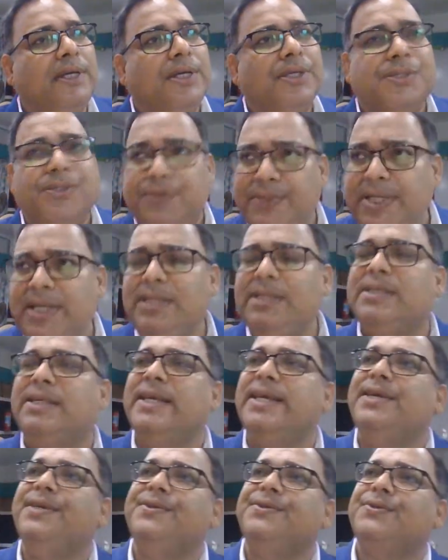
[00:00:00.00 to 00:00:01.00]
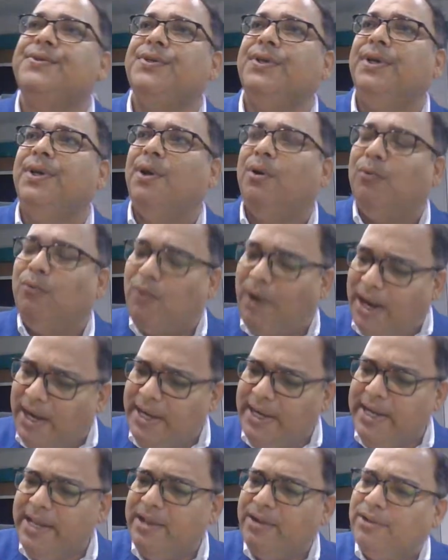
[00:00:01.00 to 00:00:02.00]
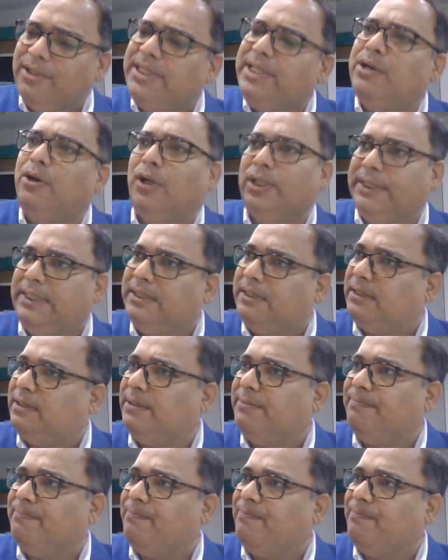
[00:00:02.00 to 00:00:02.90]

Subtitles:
So he says, one day or the other,